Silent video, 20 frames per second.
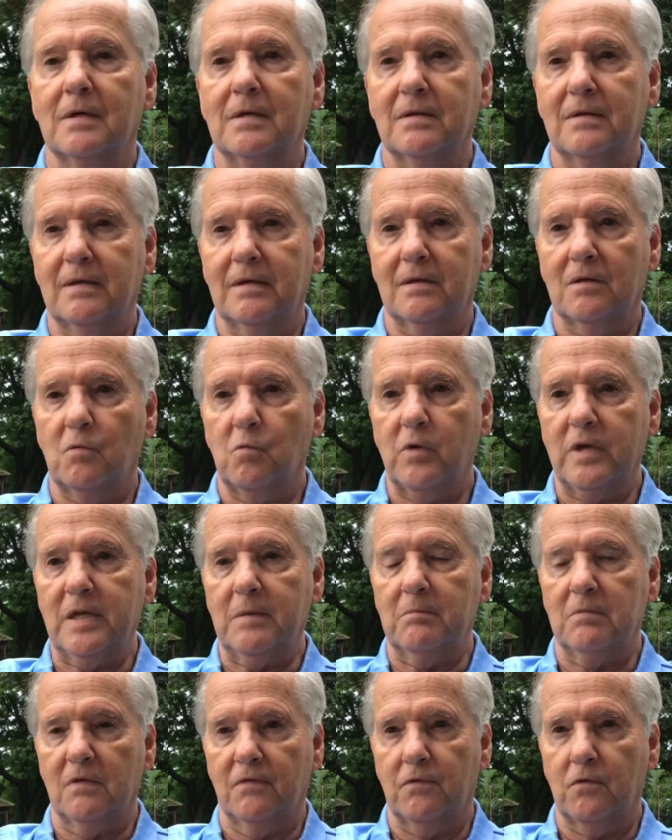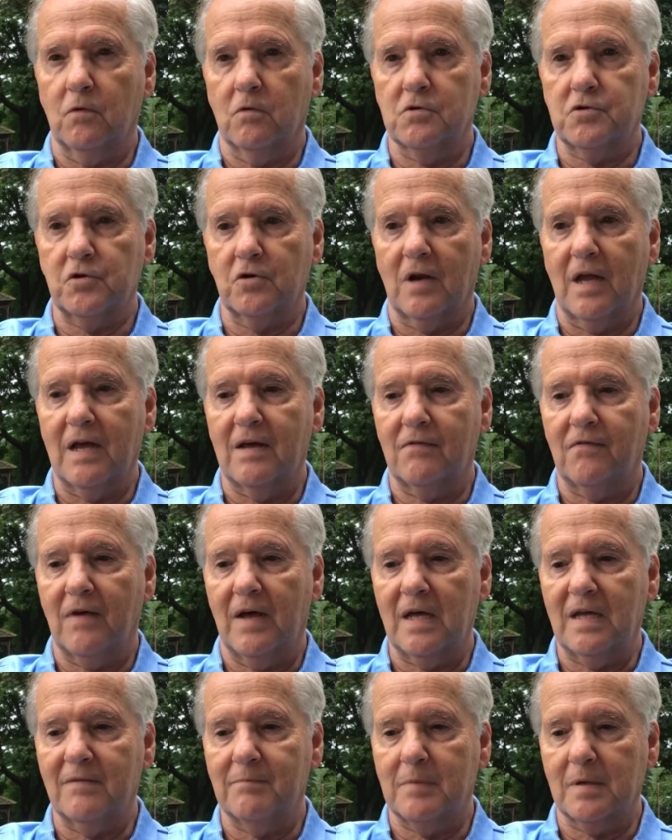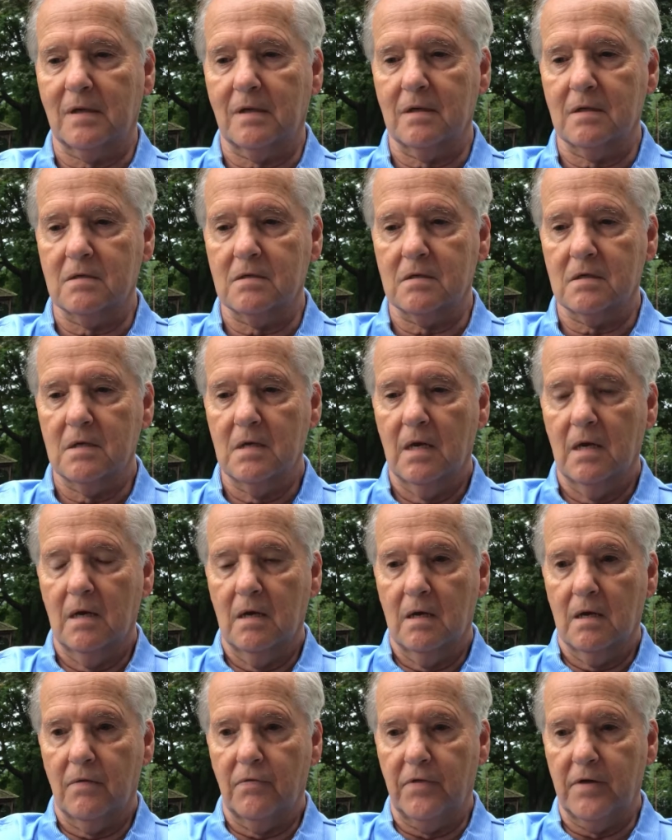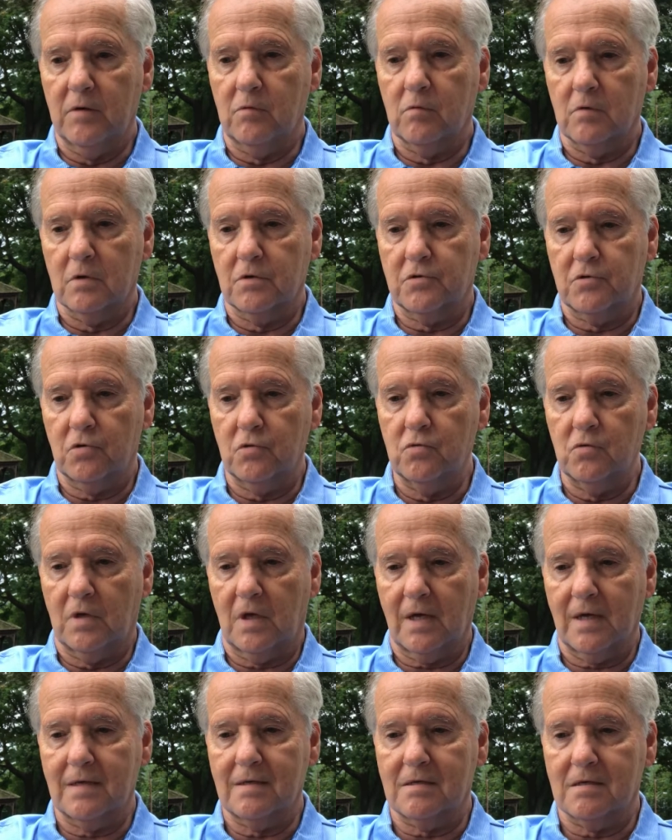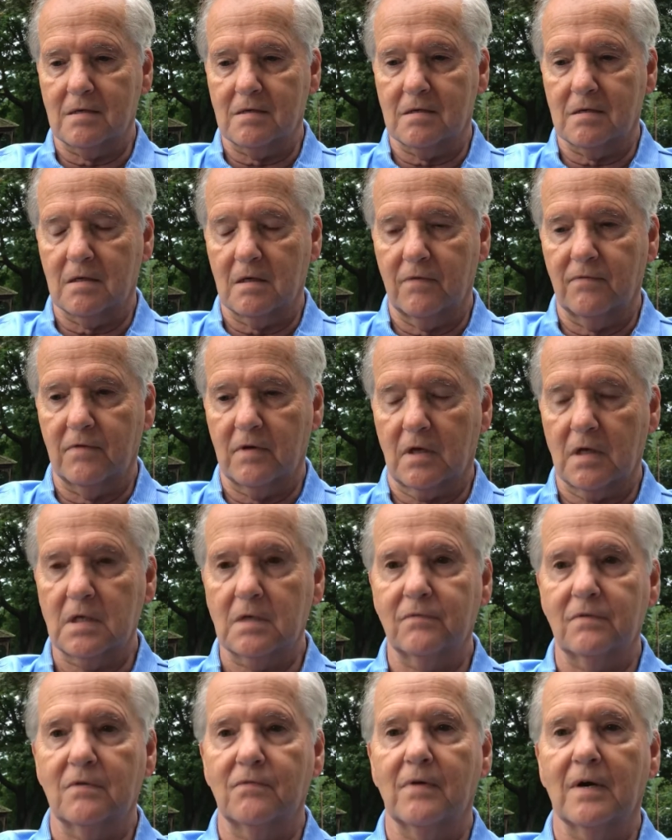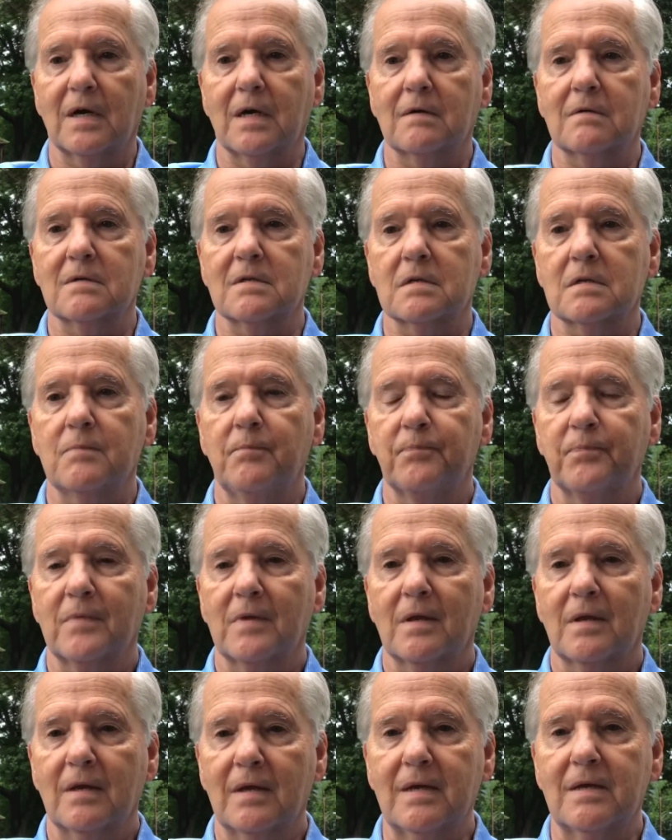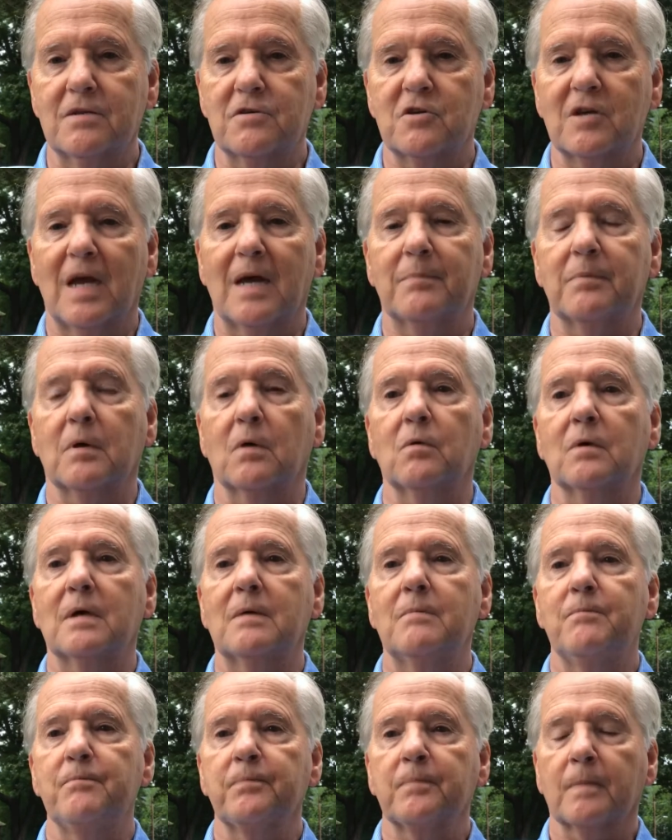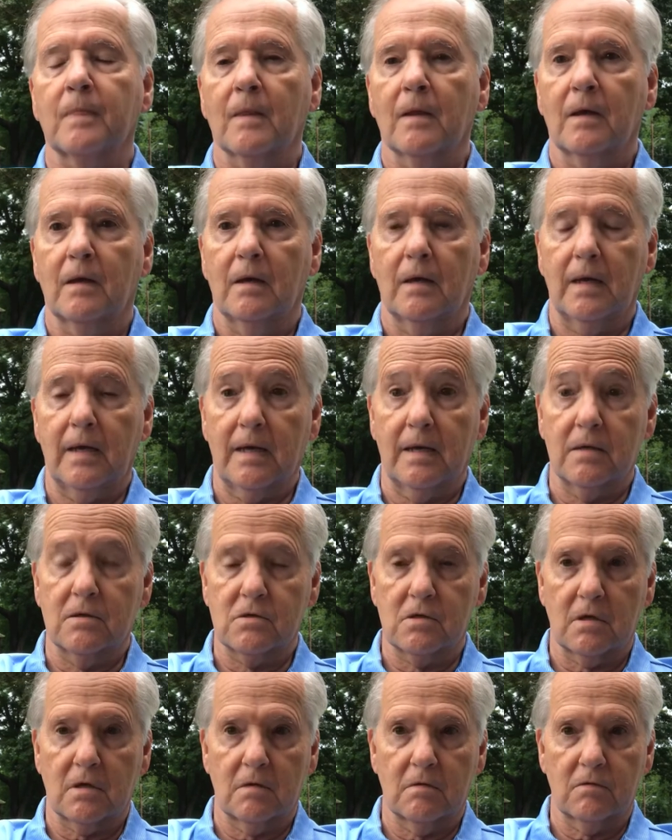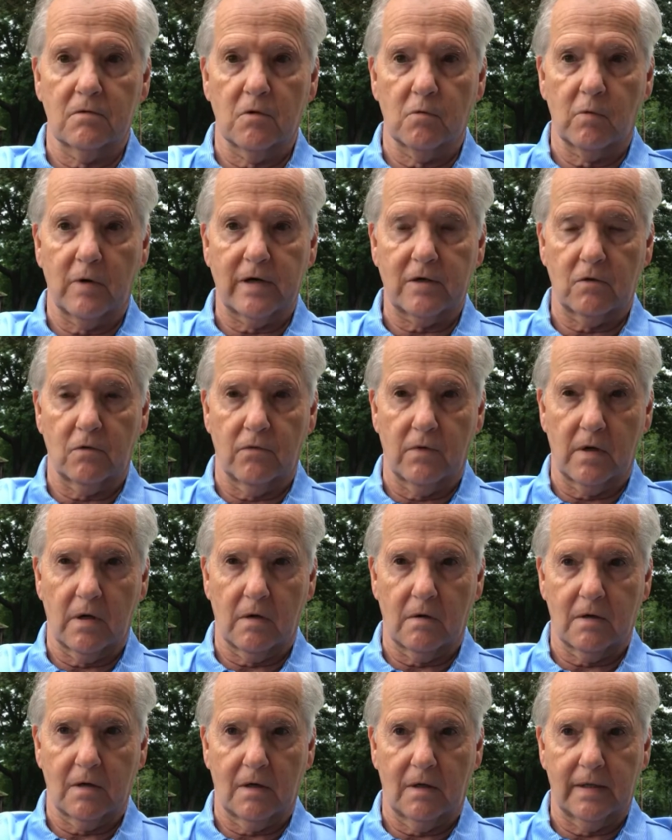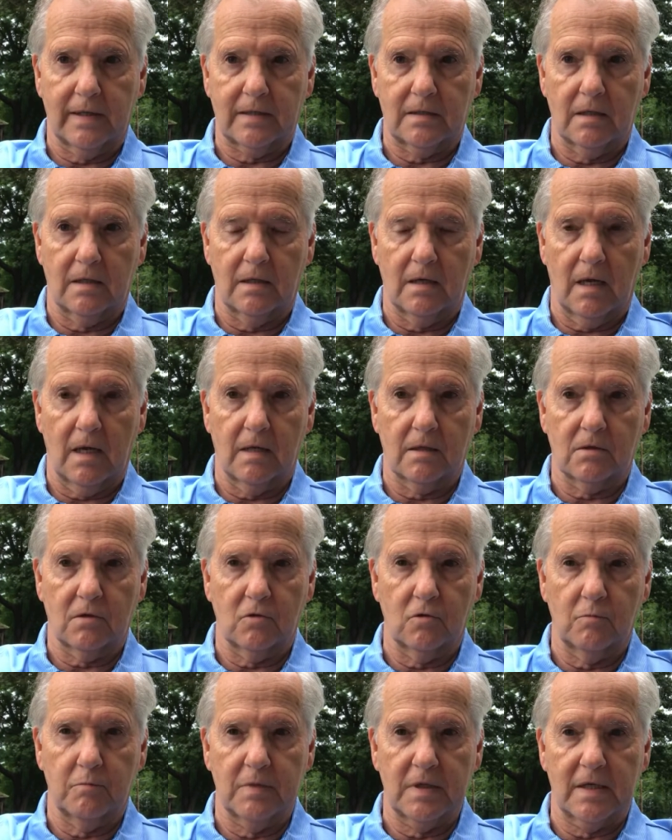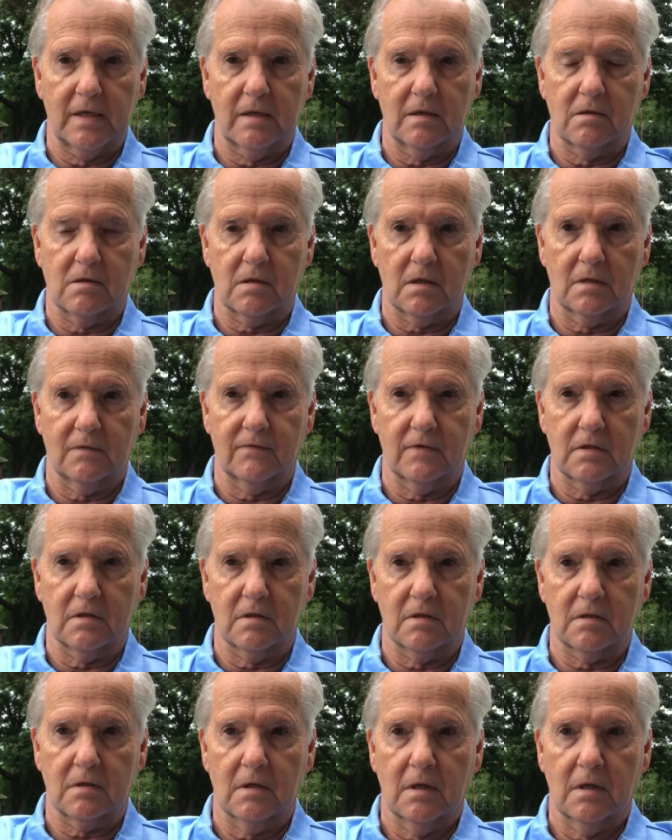in the week before July 5 because there were 2 cases of the COVID virus in Chappaqua. And so the rector there elected not to begin services.